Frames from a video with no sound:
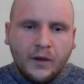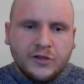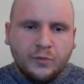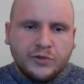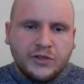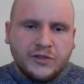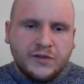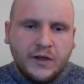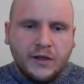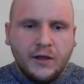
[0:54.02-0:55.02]
As much
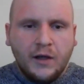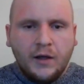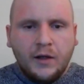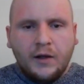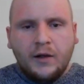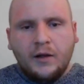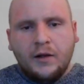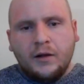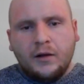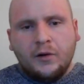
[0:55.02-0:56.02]
as the
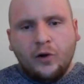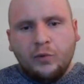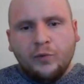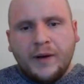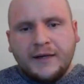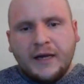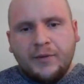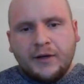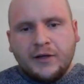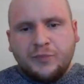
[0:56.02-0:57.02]
global
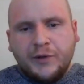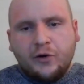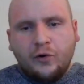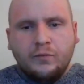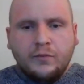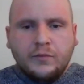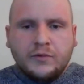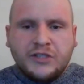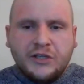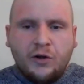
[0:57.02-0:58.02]
pandemic has become
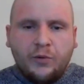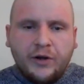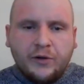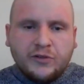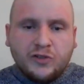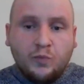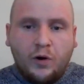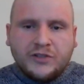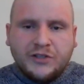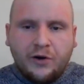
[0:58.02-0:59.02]

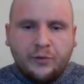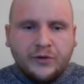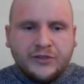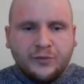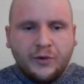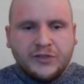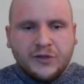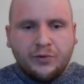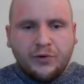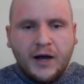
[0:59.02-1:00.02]
somewhat synonymous with
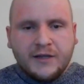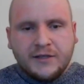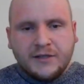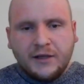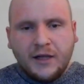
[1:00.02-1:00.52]
surprises and